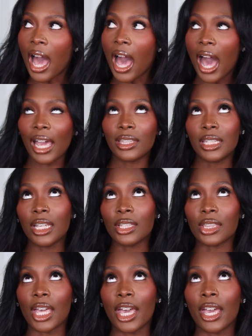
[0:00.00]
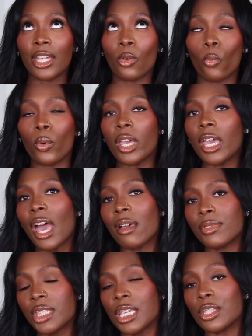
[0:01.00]
I think that we
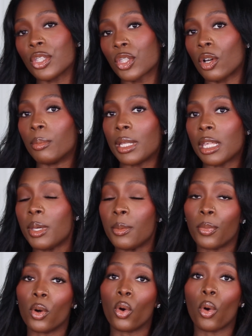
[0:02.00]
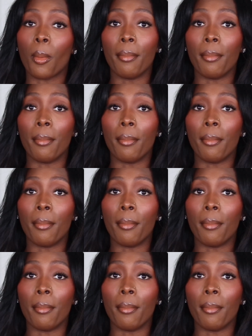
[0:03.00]
have seen so many people